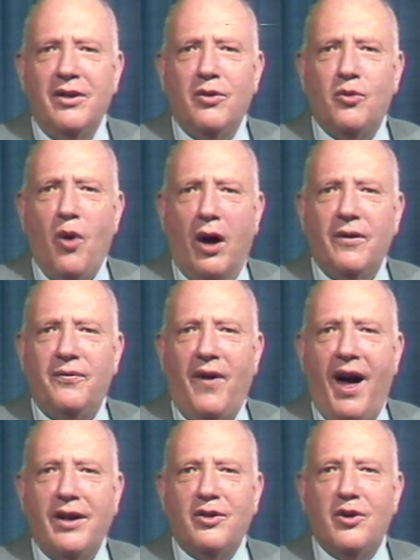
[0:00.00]

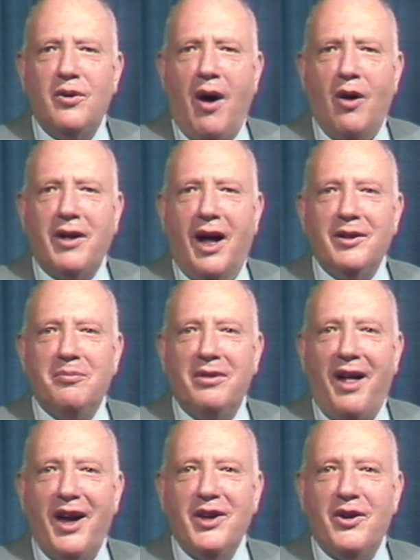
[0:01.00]
qualified to go out and
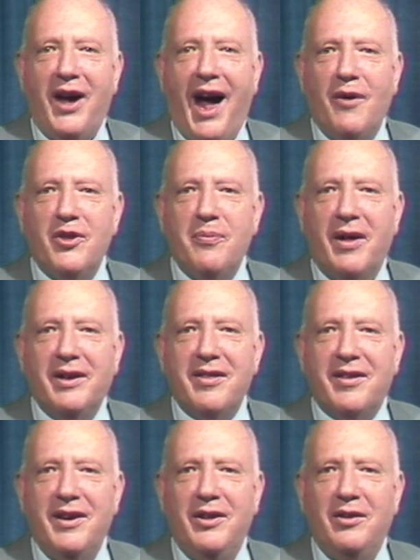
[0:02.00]
apply your arithmetic
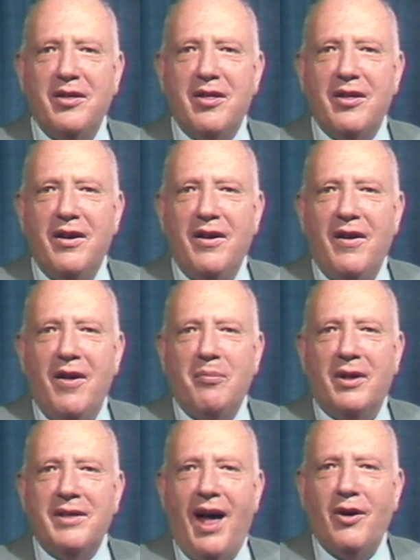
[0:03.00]
skills,
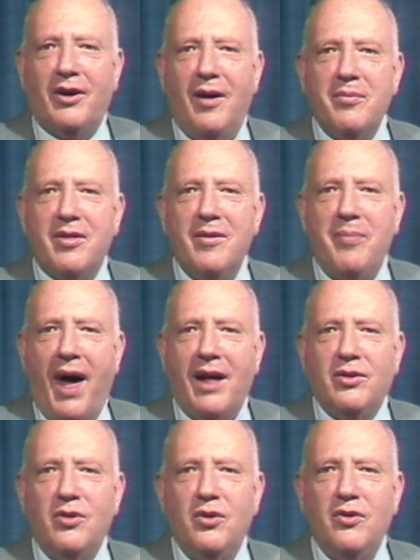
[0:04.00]
but now comes the
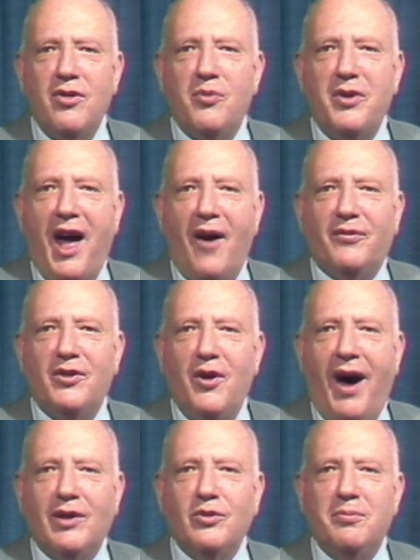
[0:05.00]
bad news. We have to
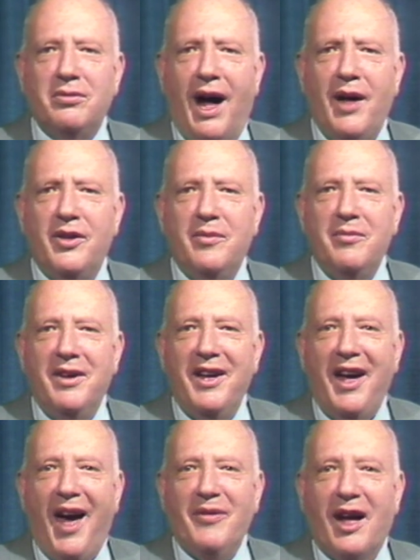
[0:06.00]
know how to apply them,
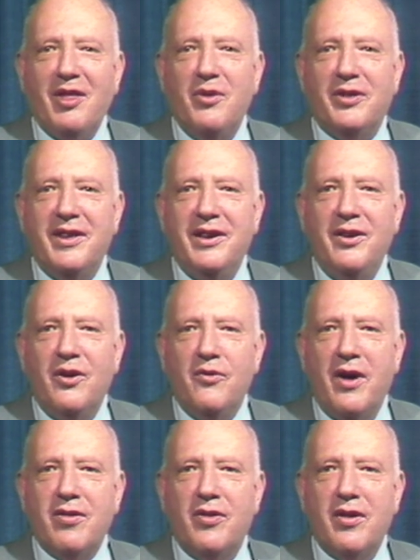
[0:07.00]
and that's what the
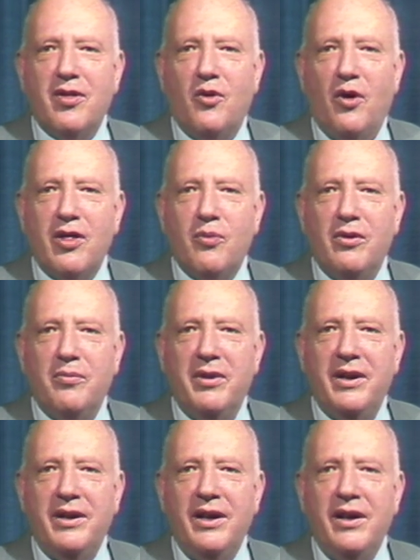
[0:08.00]
rest of this course will
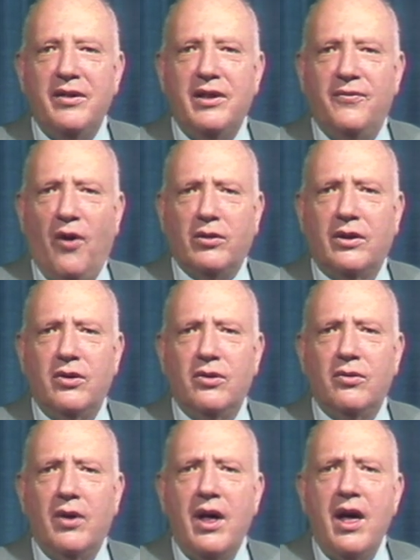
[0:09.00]
be devoted
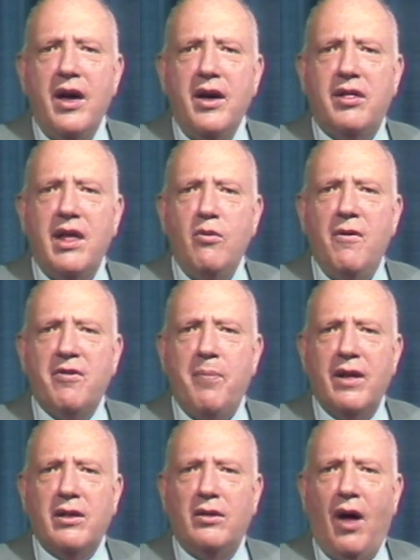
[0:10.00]
to. You see, we've
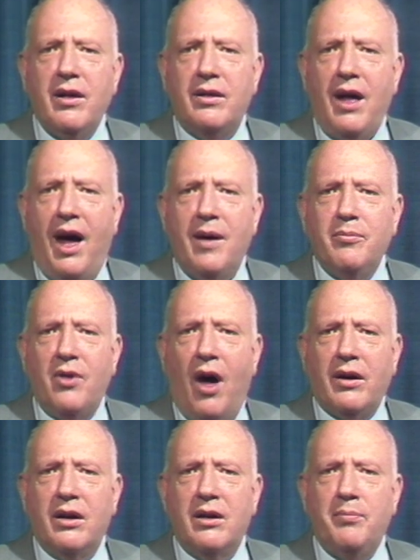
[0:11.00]
spent a lot of time
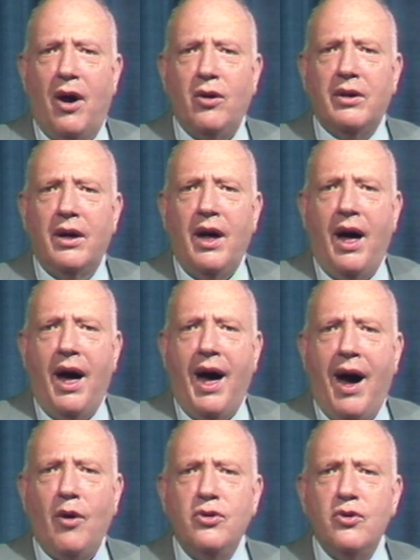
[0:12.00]
talking about
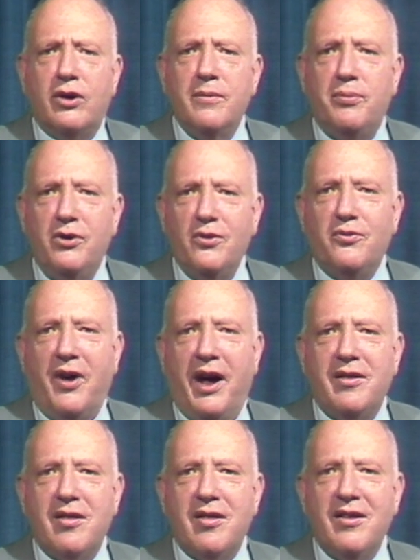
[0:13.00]
how you compute
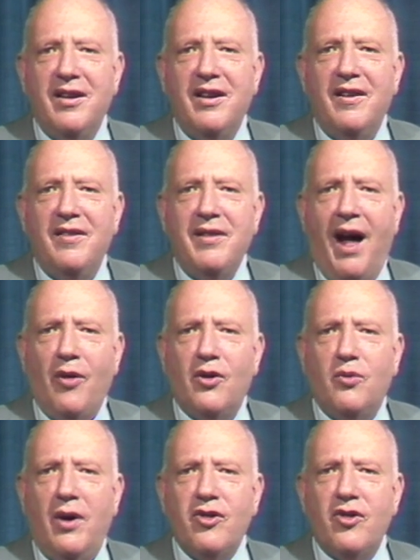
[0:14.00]
rates. Now the
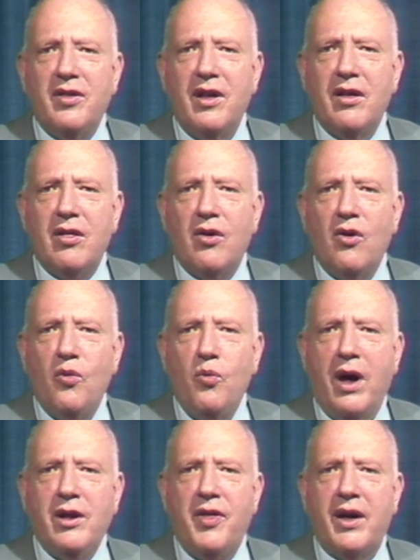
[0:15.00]
question is,
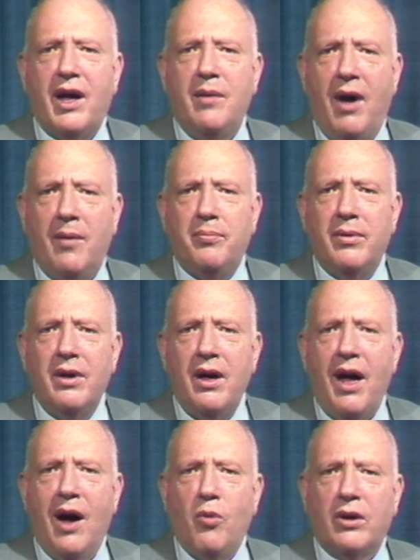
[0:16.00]
where do they come up?
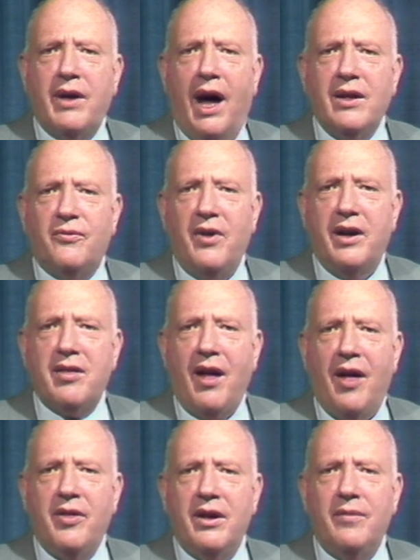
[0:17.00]
And what kind of rates
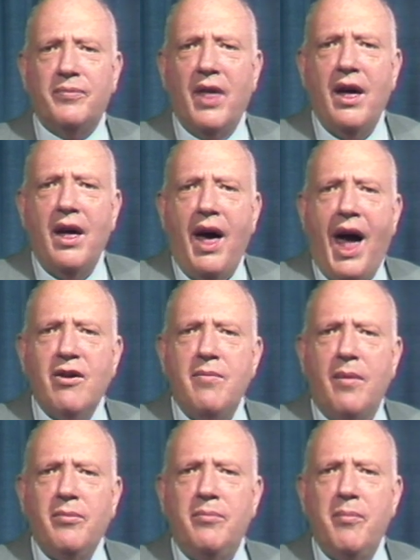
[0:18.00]
are there? I
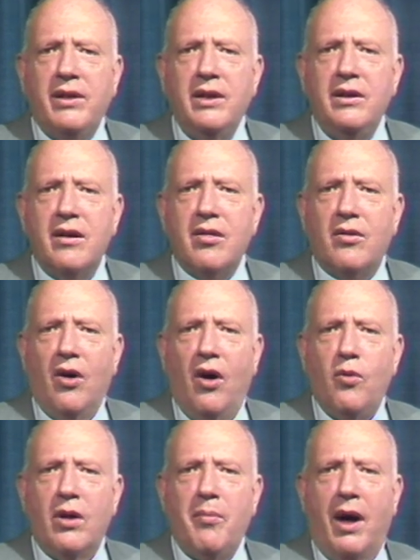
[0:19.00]
remember many years ago
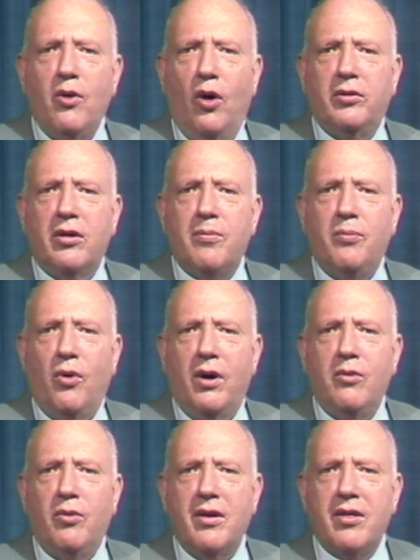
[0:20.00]
when my oldest
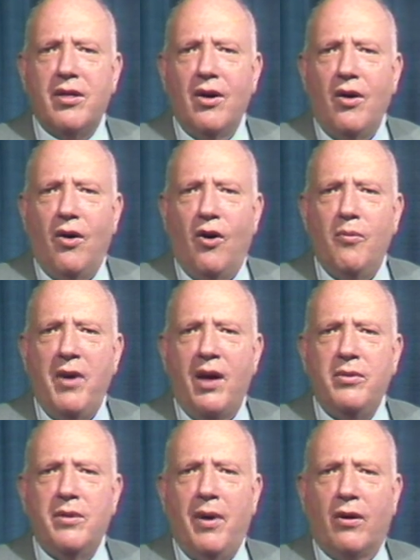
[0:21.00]
boy was,
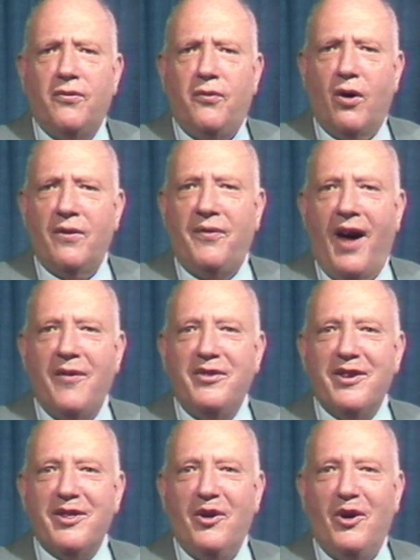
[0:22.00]
maybe about 4 or 5
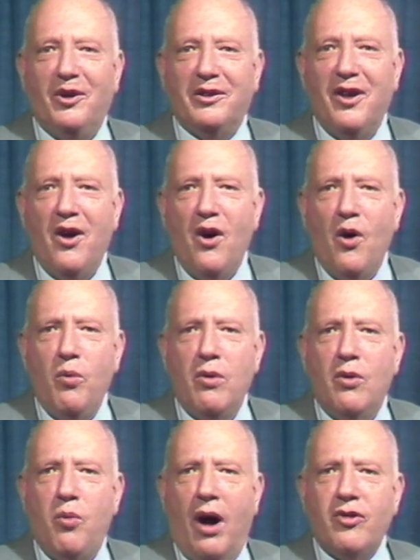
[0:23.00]
years old, we
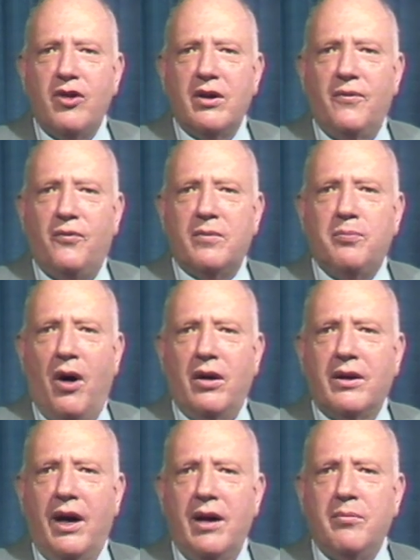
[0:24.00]
were watching a football
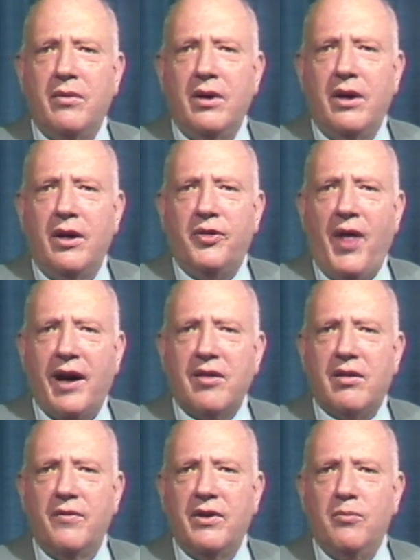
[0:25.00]
game
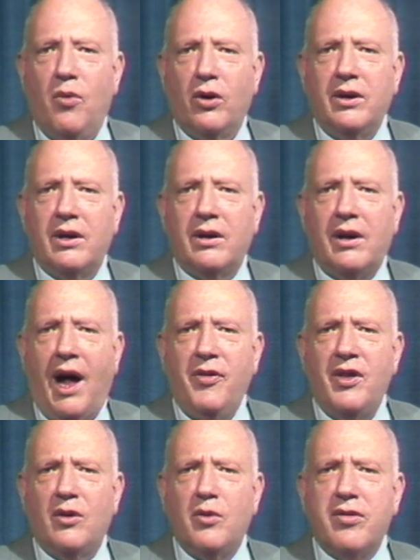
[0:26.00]
Thanksgiving morning. I
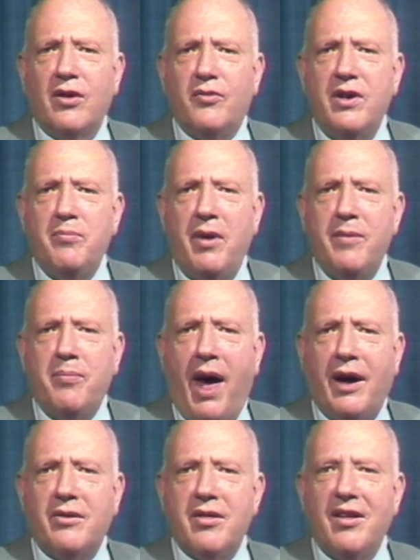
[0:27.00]
think it was the Green Bay
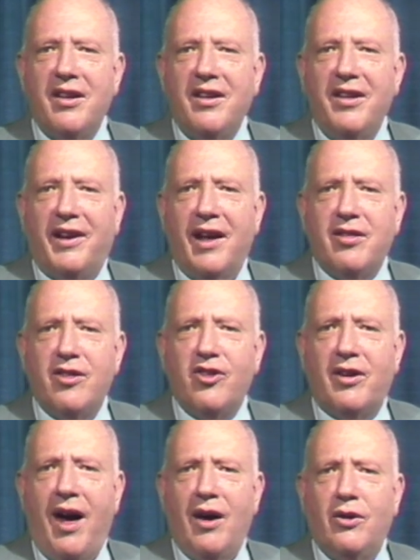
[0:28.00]
Packers against the
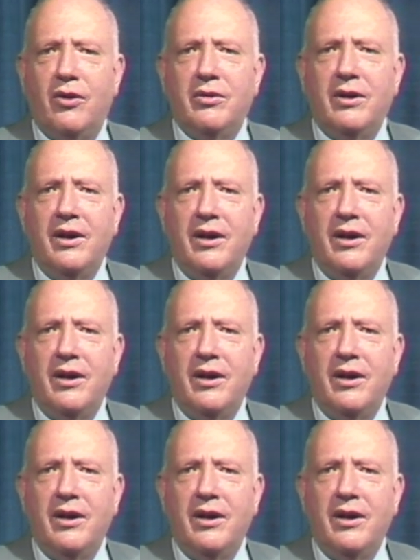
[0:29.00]
Chicago